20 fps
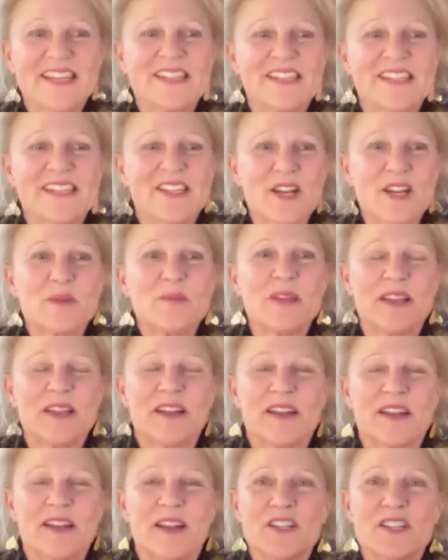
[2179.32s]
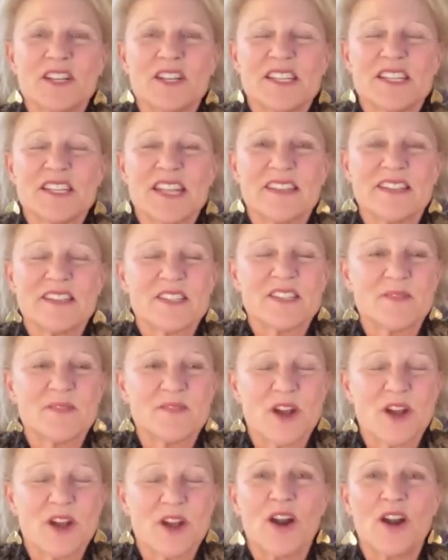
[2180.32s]
ladies and gentlemen, I want you to take this stuff
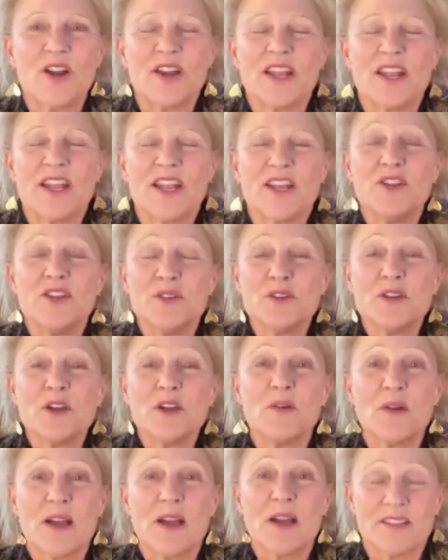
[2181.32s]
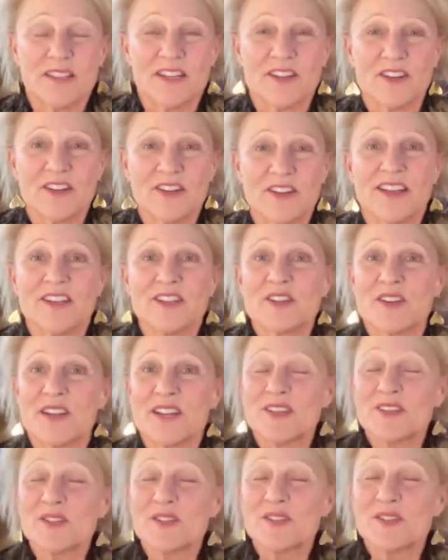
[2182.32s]
to heart and you go out there and
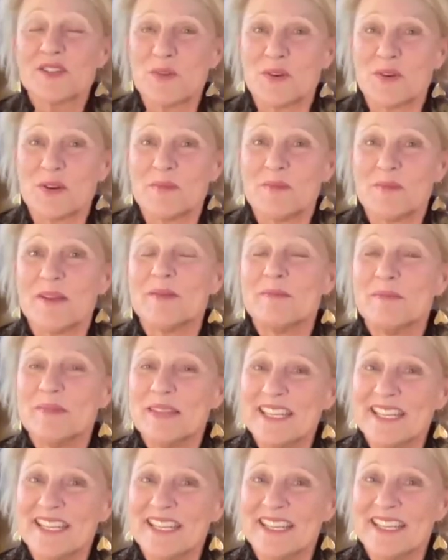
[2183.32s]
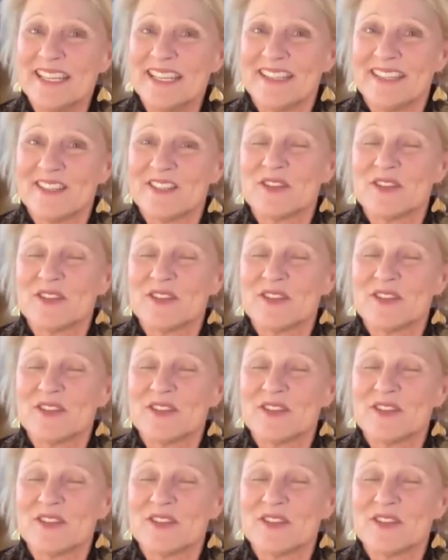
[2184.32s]
transform me